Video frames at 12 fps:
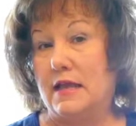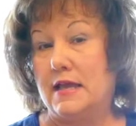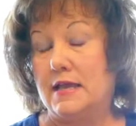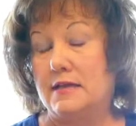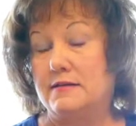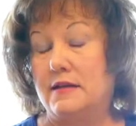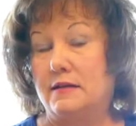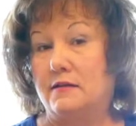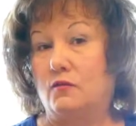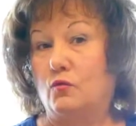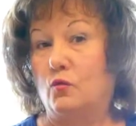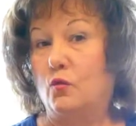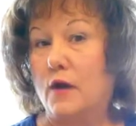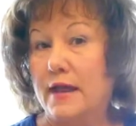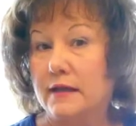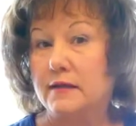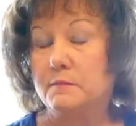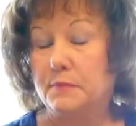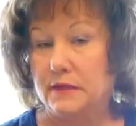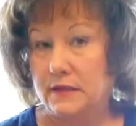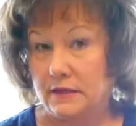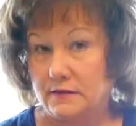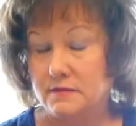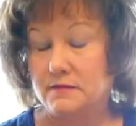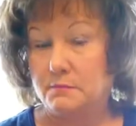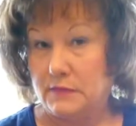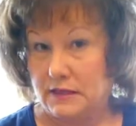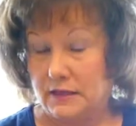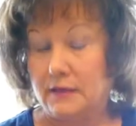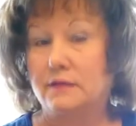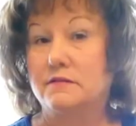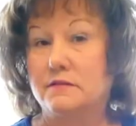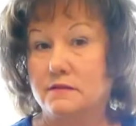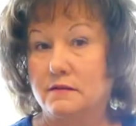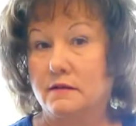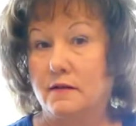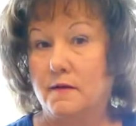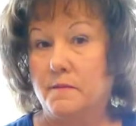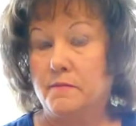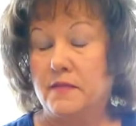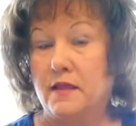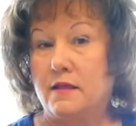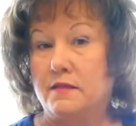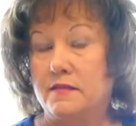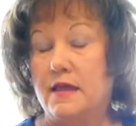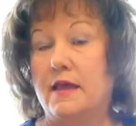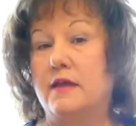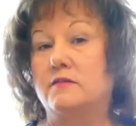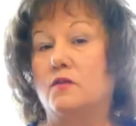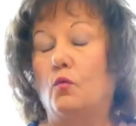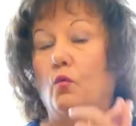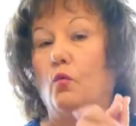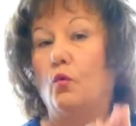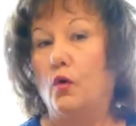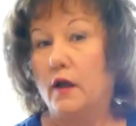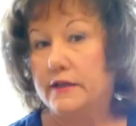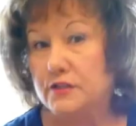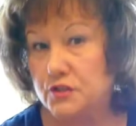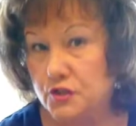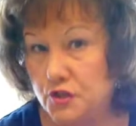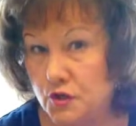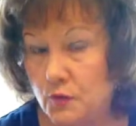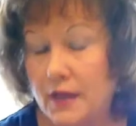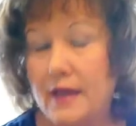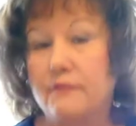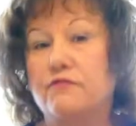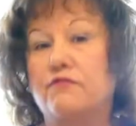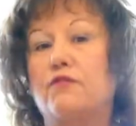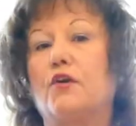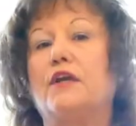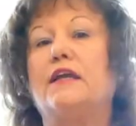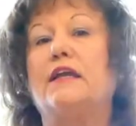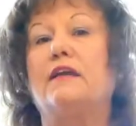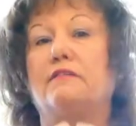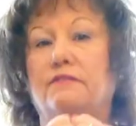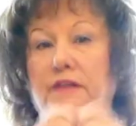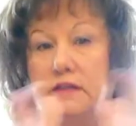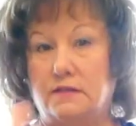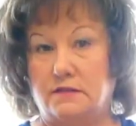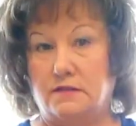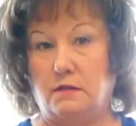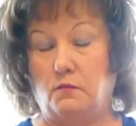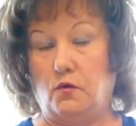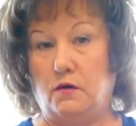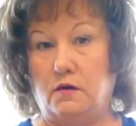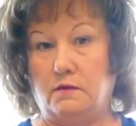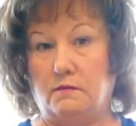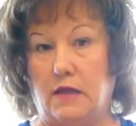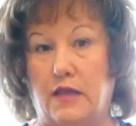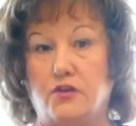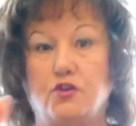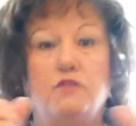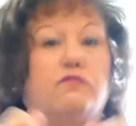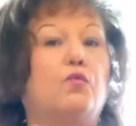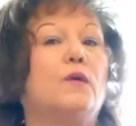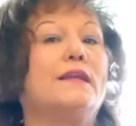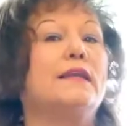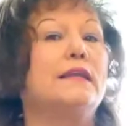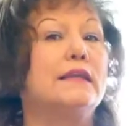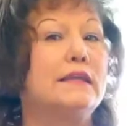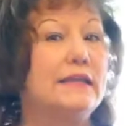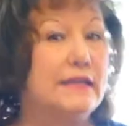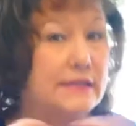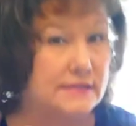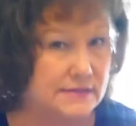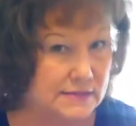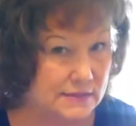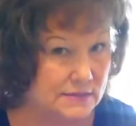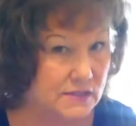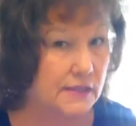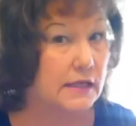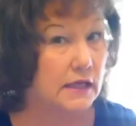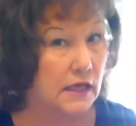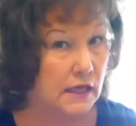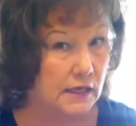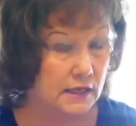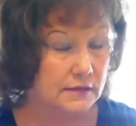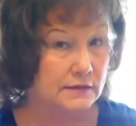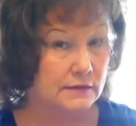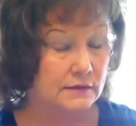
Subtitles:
And recompense means that once you have forgiven someone and you've released it to God